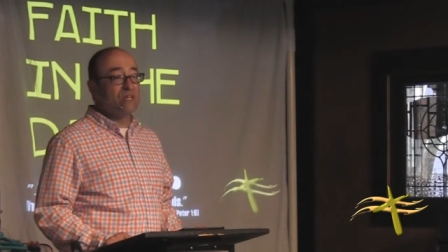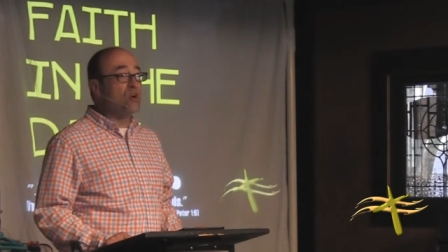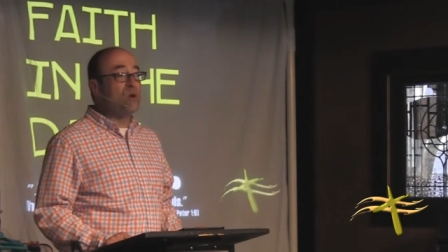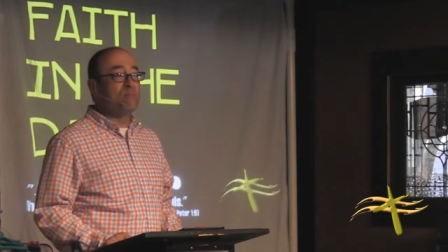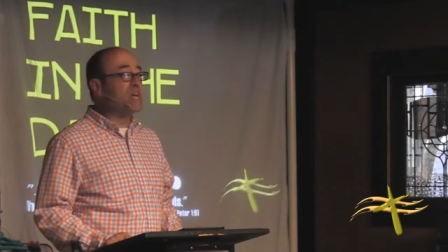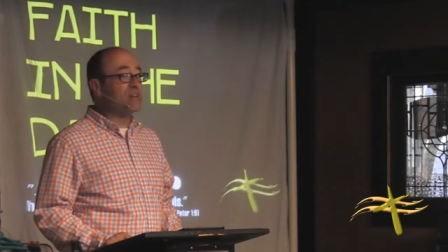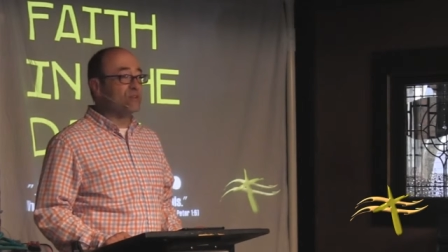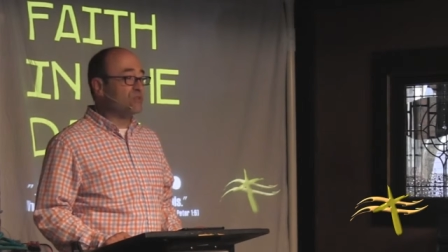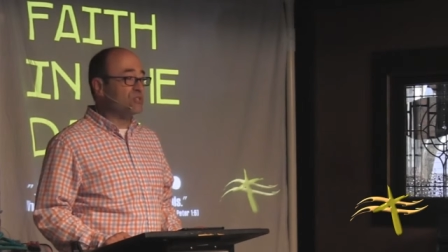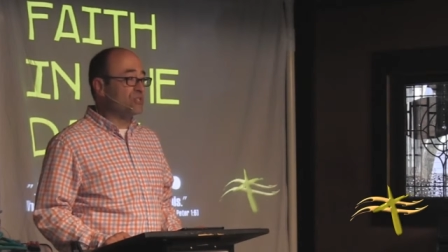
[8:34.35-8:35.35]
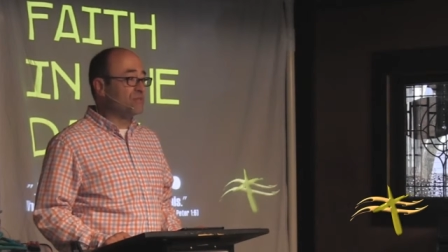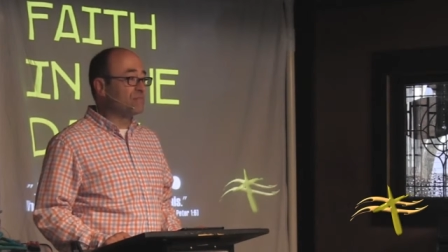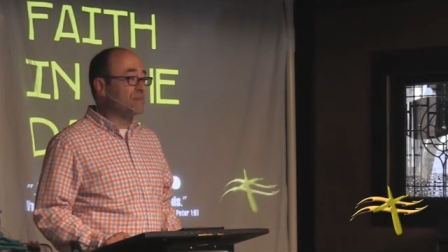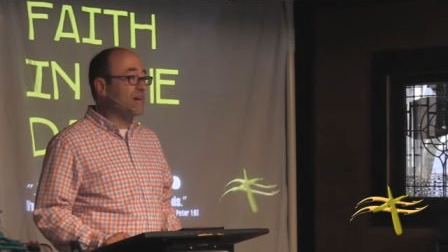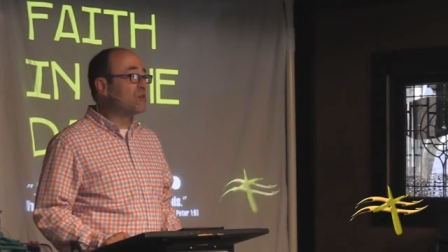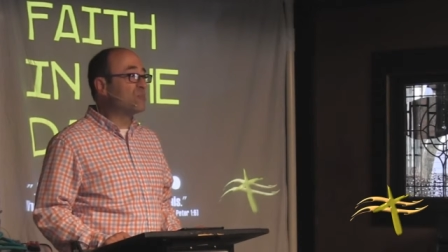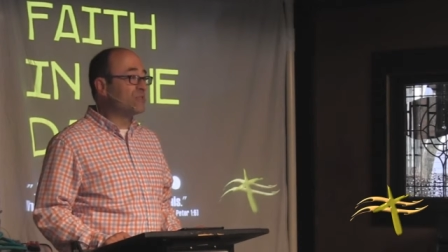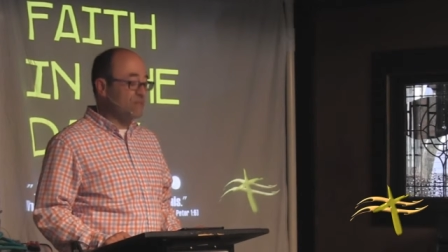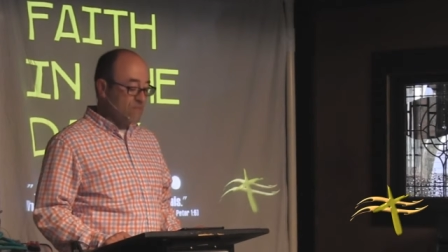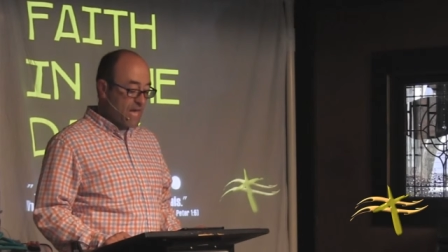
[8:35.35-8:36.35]
No, I'm not a Christian. I don't
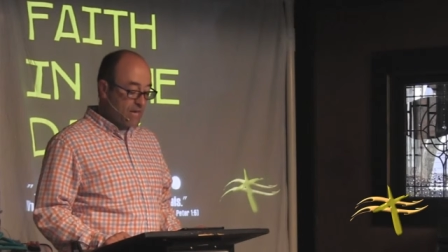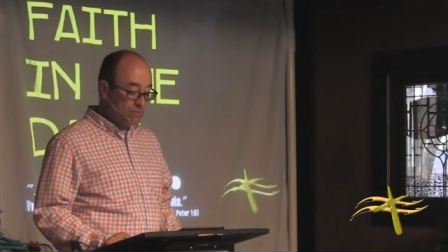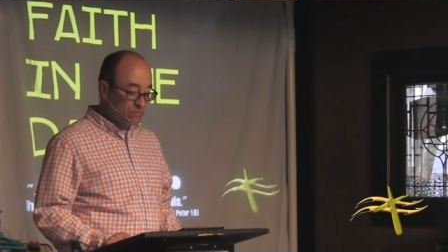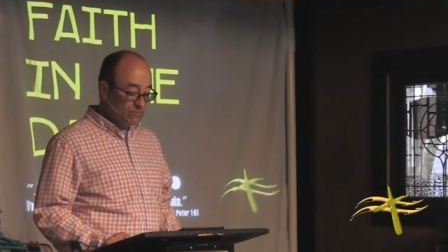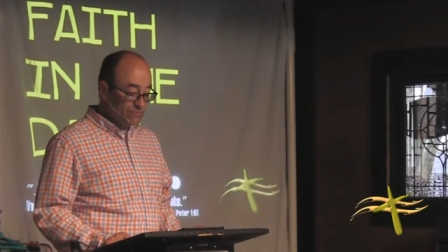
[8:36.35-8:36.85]
believe that.